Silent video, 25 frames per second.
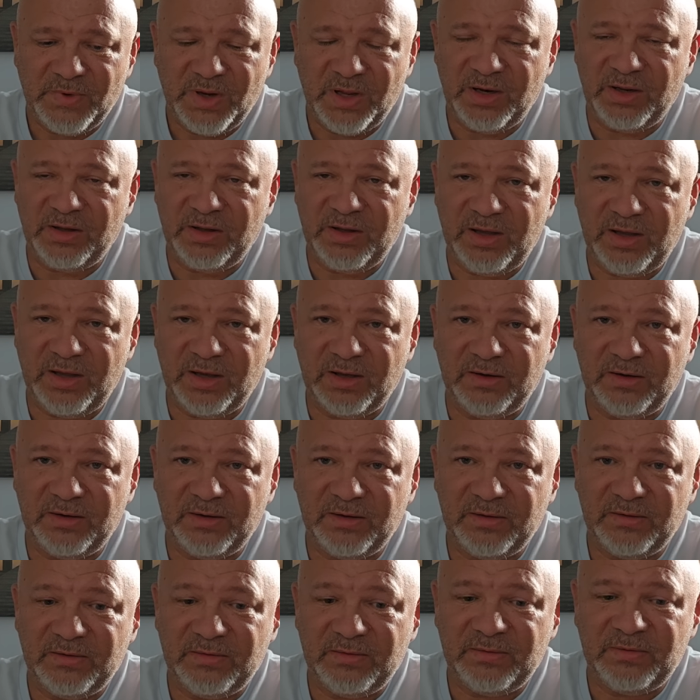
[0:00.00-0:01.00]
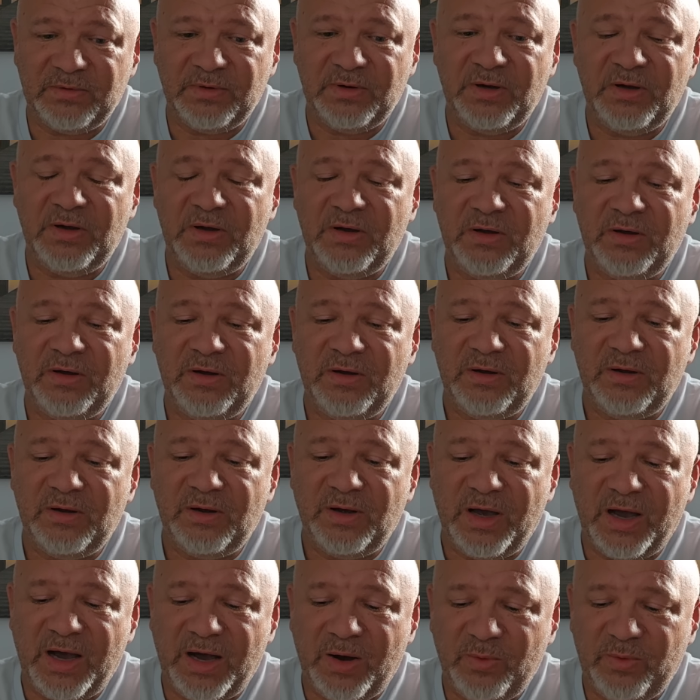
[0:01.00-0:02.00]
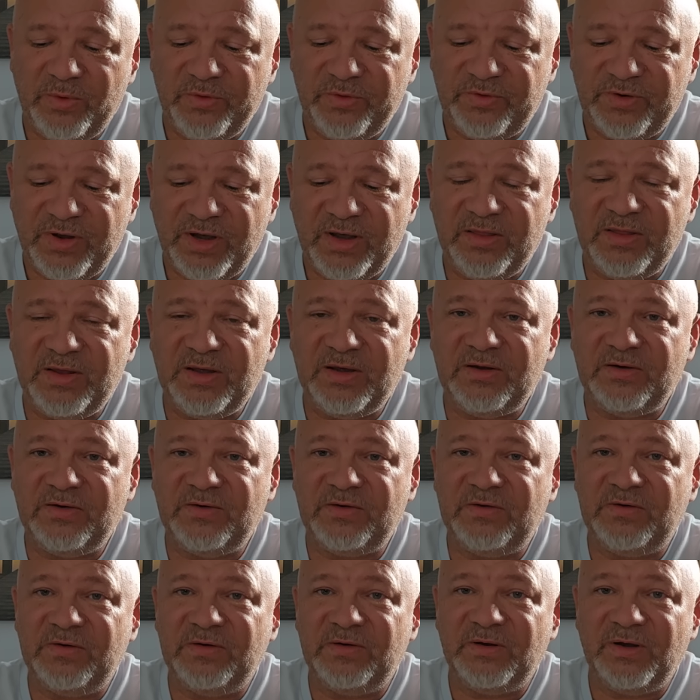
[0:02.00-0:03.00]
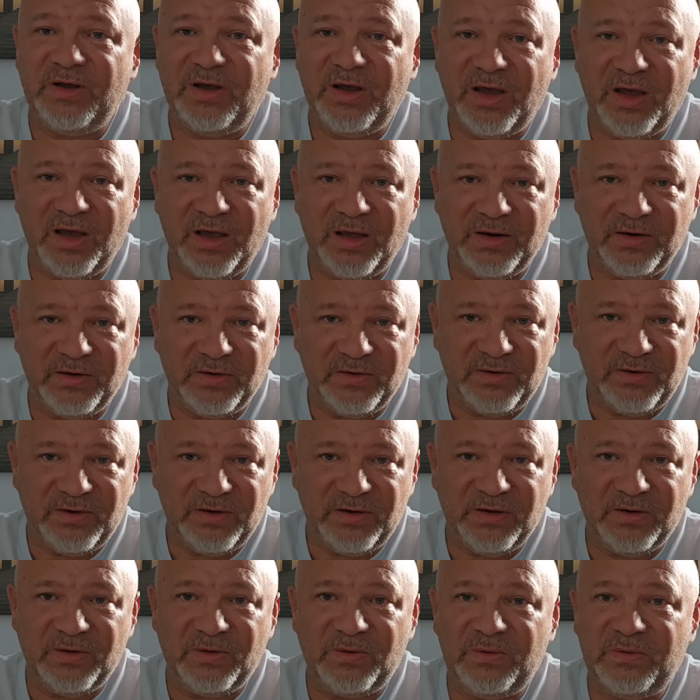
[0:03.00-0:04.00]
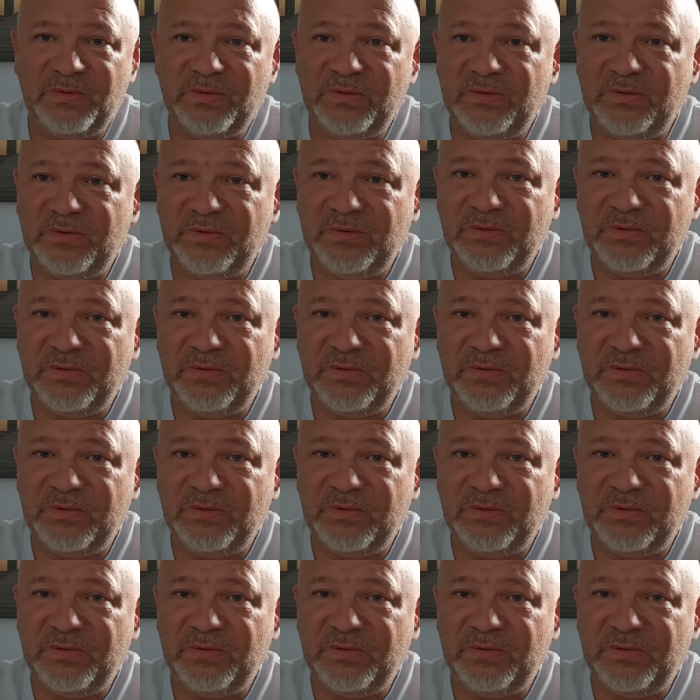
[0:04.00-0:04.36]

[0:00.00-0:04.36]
And again, I will say this until